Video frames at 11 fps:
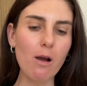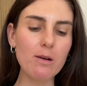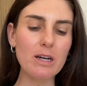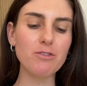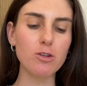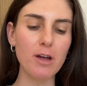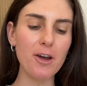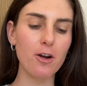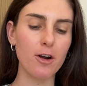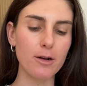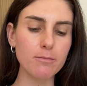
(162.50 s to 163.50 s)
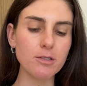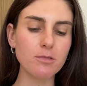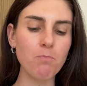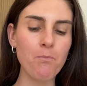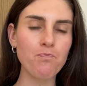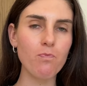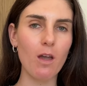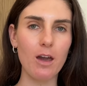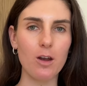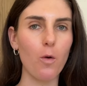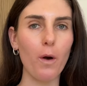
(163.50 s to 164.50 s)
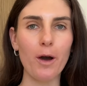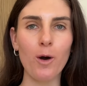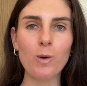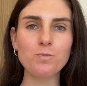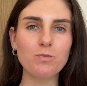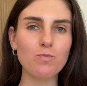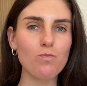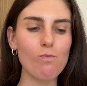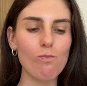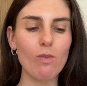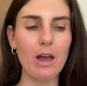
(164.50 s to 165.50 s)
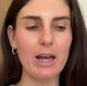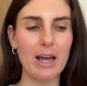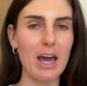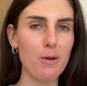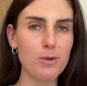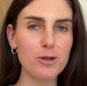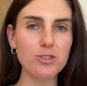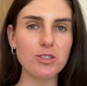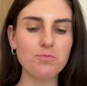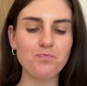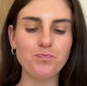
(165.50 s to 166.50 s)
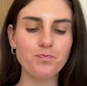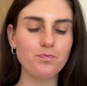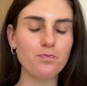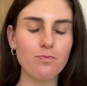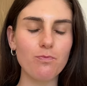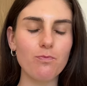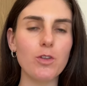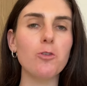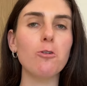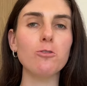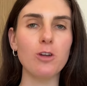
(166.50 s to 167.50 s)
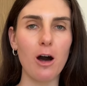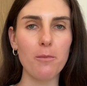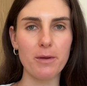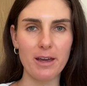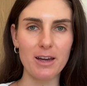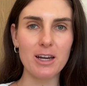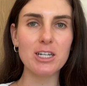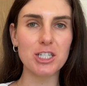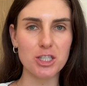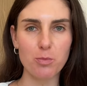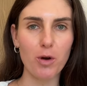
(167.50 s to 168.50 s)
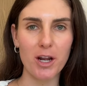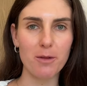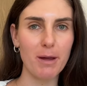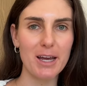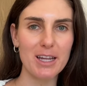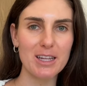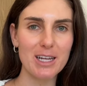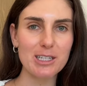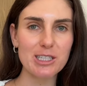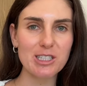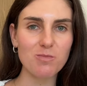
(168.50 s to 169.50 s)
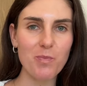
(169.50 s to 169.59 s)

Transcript: If you like herbs and oil and capers, you will not be disappointed making this.